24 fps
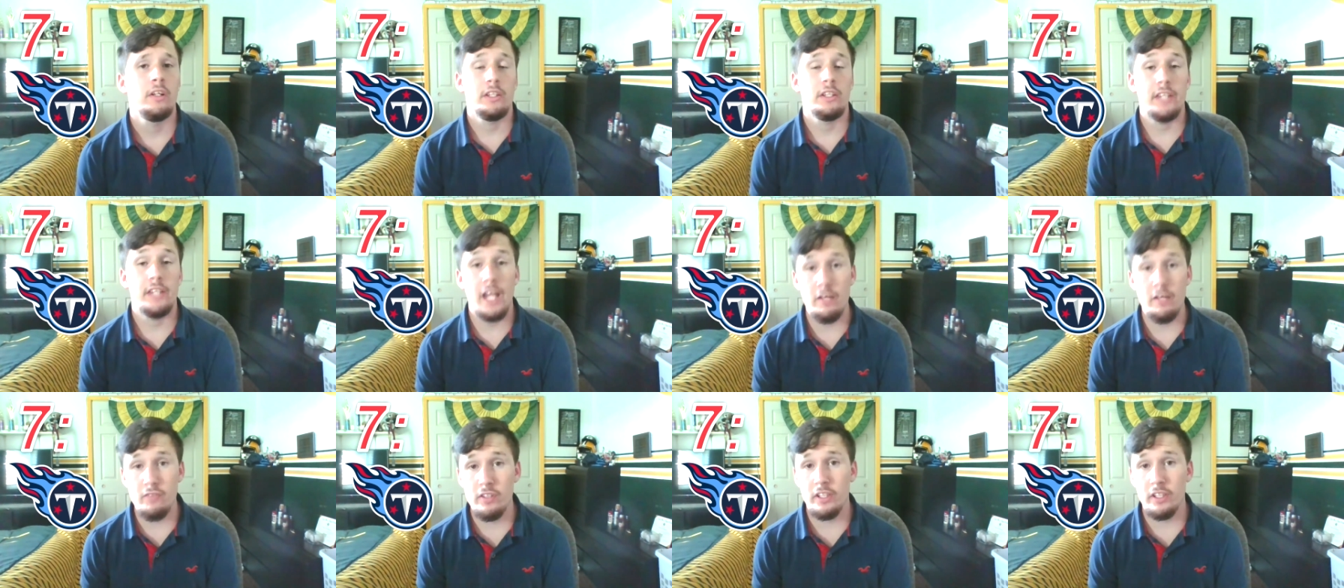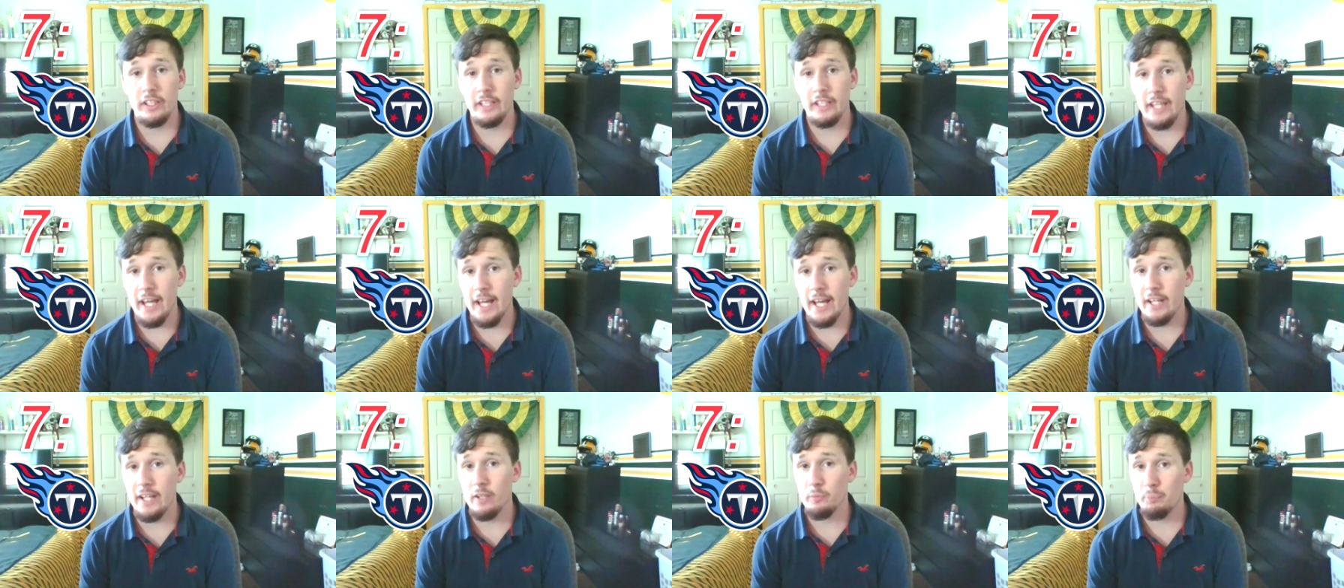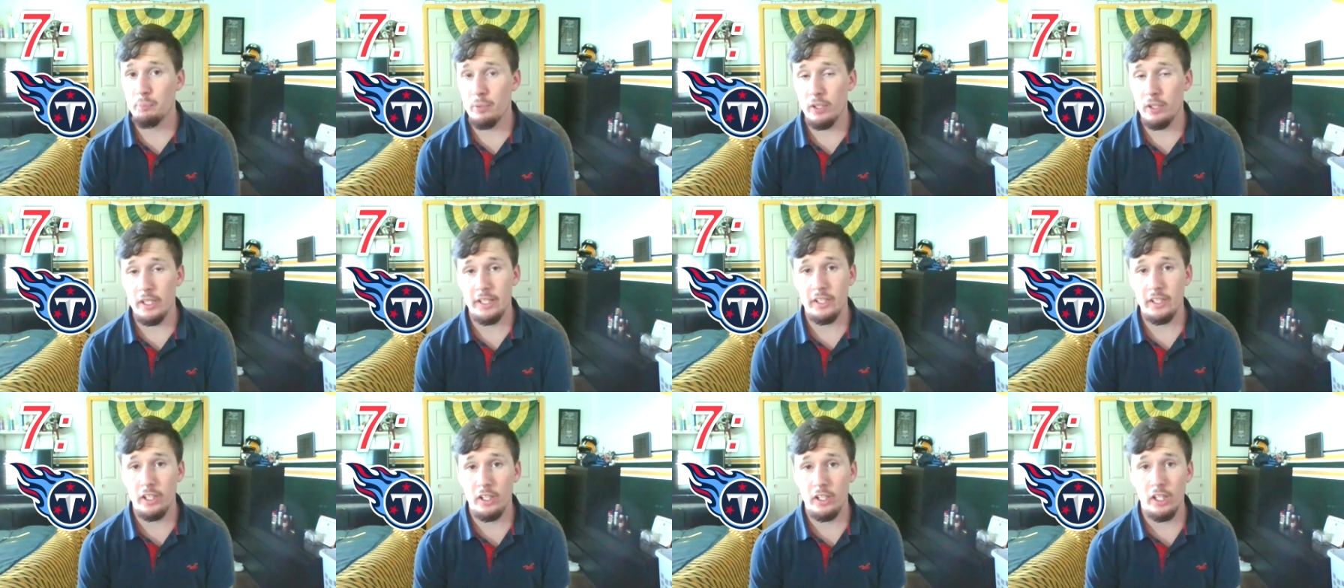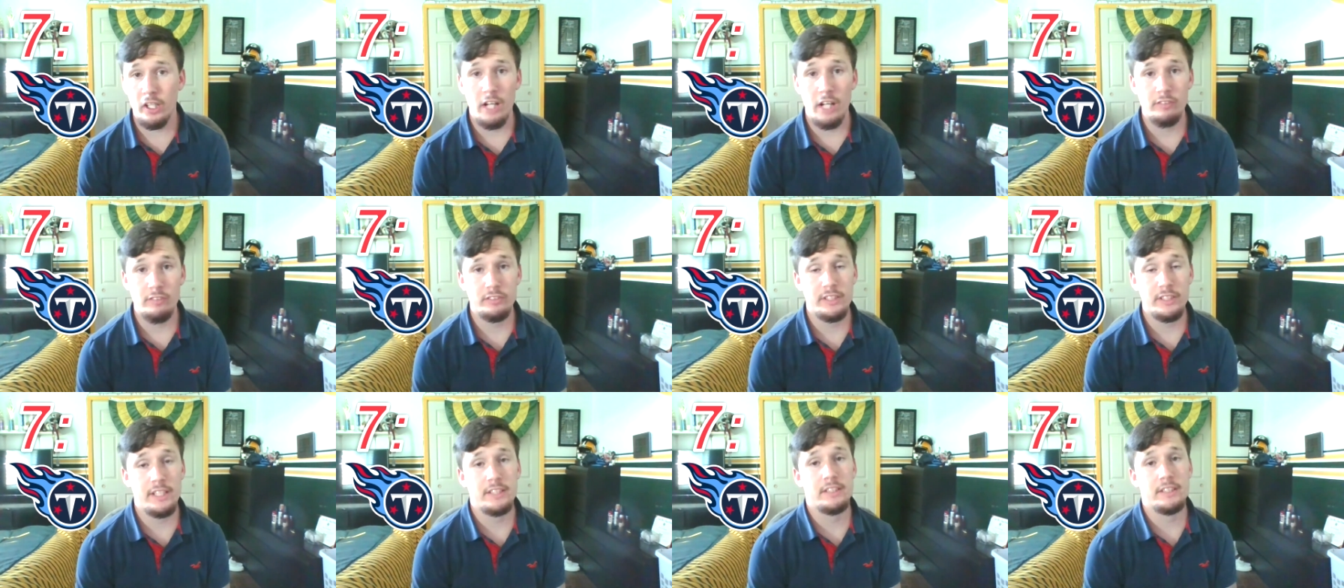Definitely had a pretty good
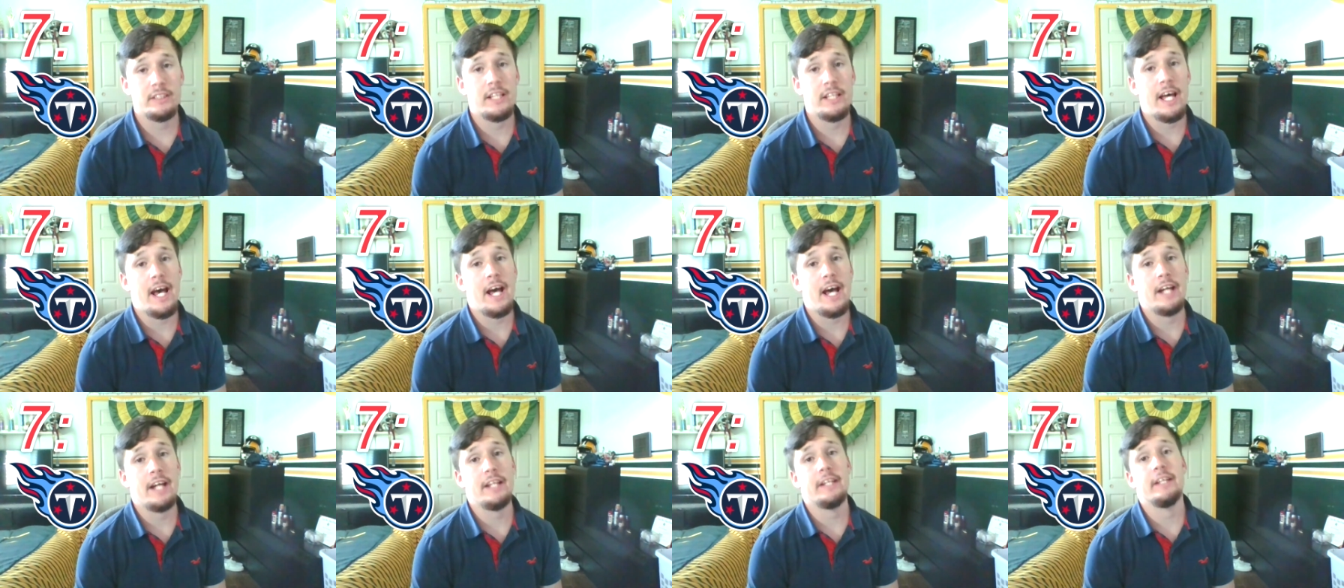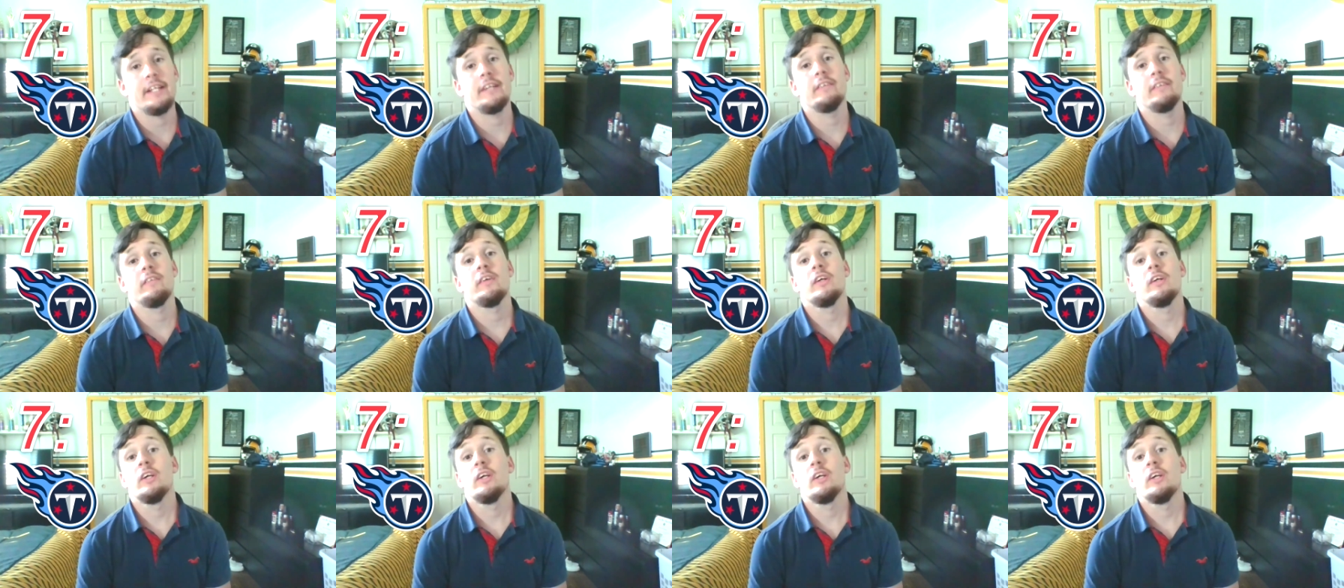offseason, adding